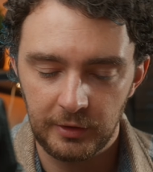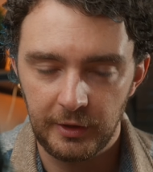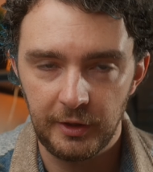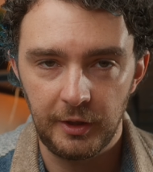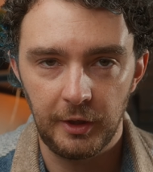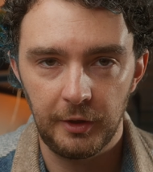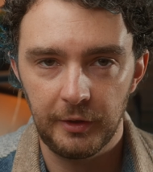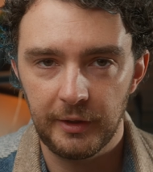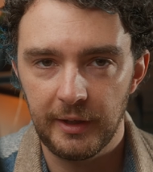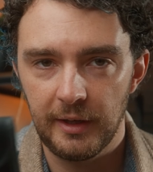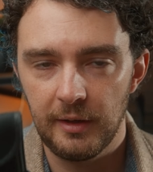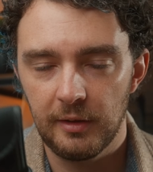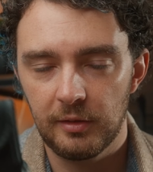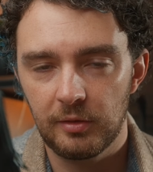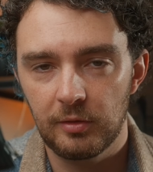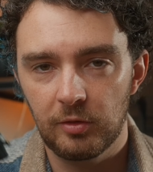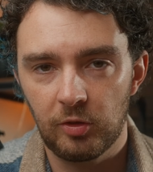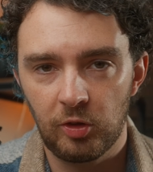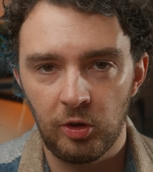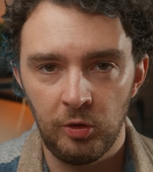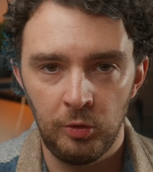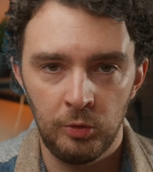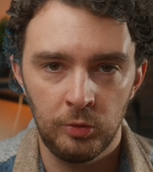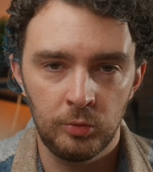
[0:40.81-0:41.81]
You don't get
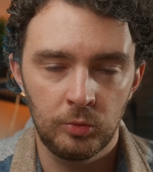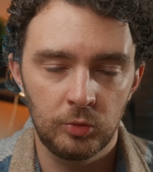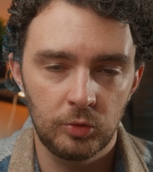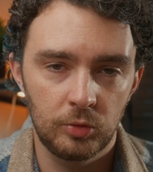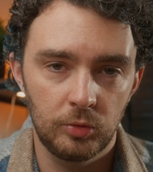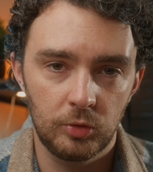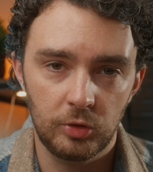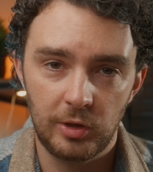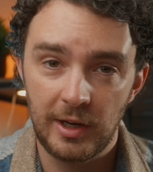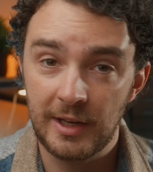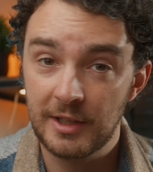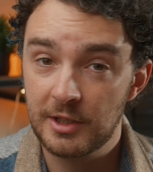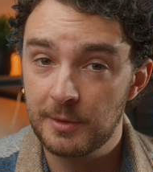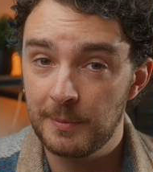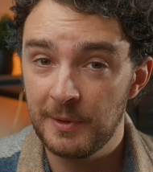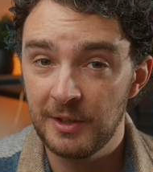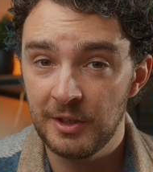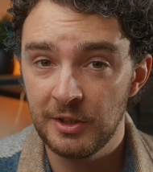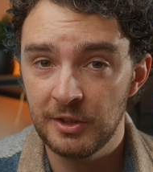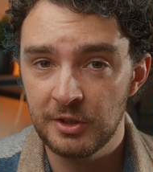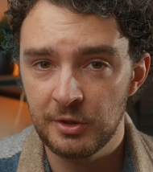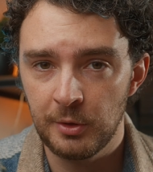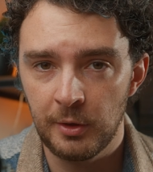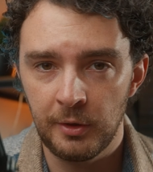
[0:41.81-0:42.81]
2
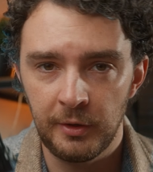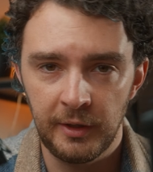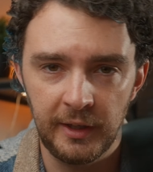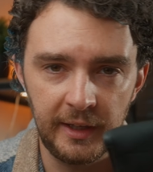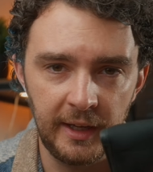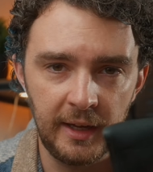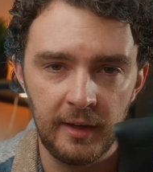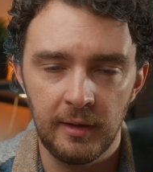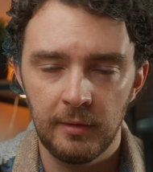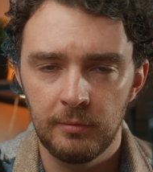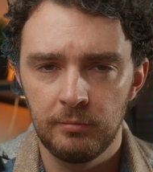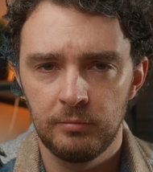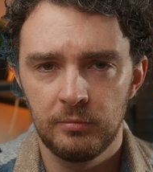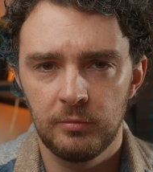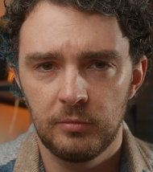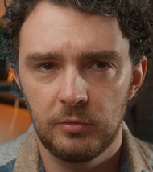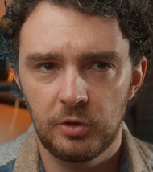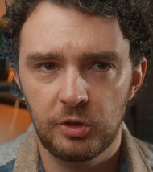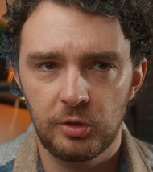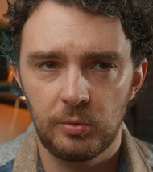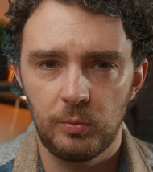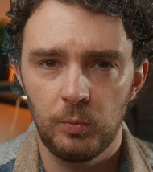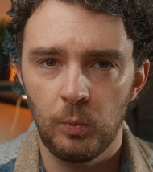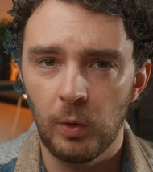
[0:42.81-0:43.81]
transmitters, you only get
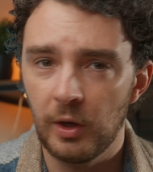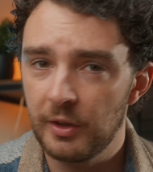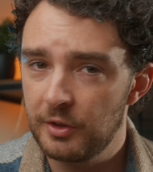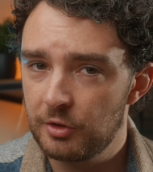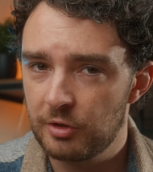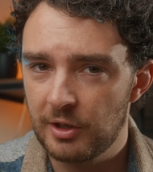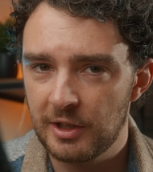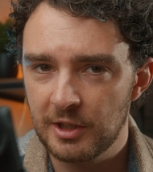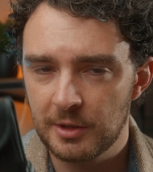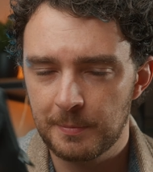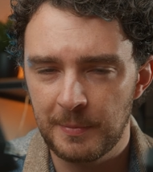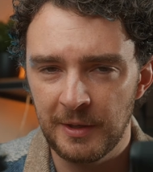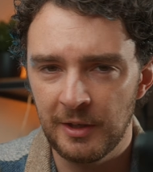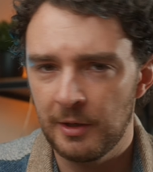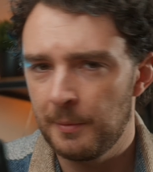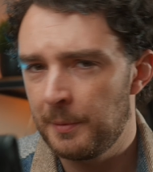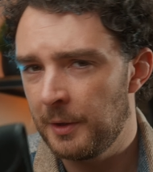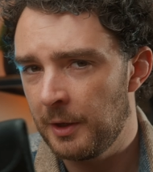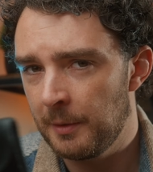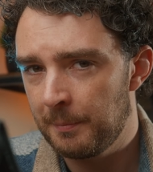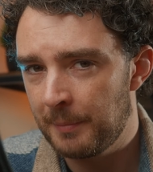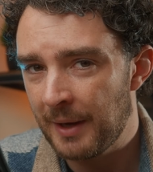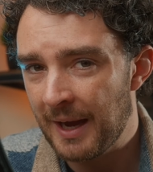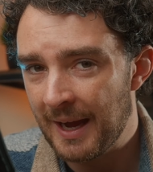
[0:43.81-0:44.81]
1 transmitter
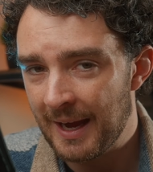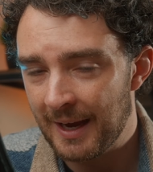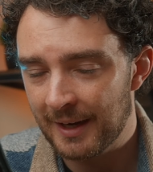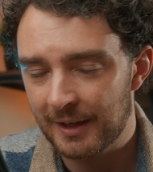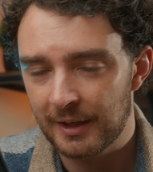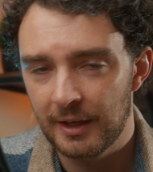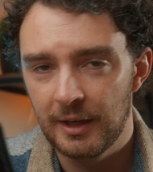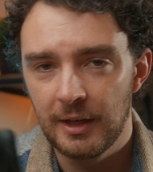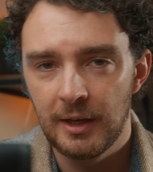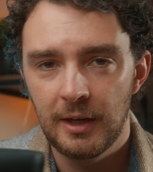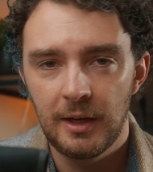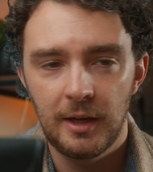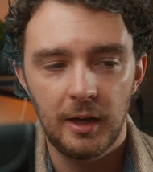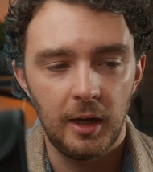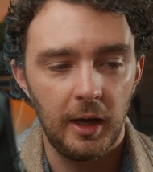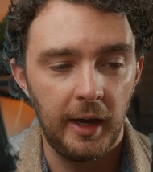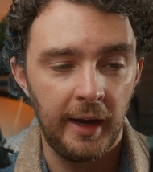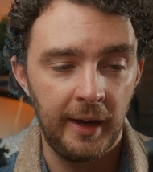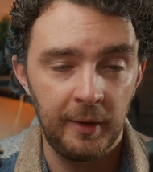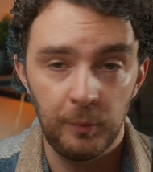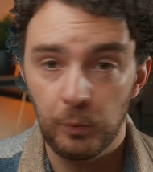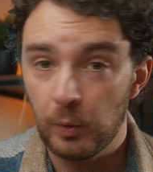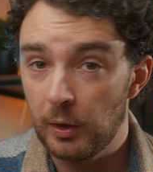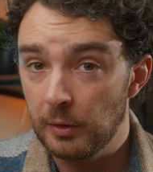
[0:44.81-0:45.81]
per pack
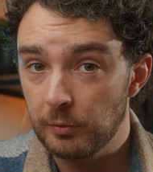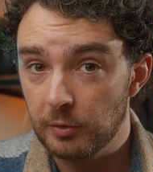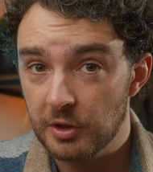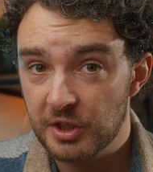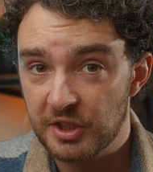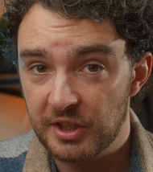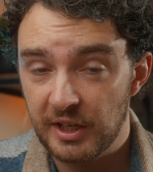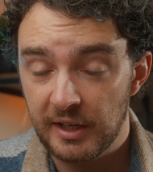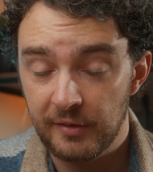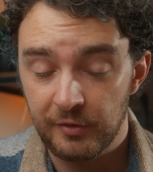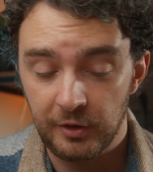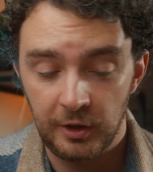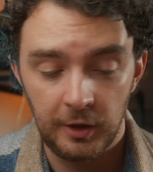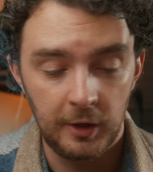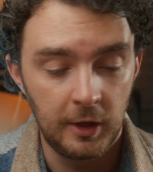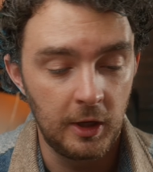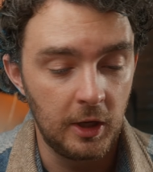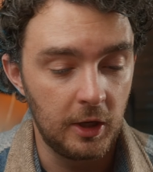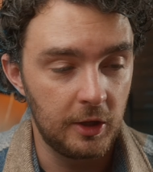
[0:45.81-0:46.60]
and 1 receiver.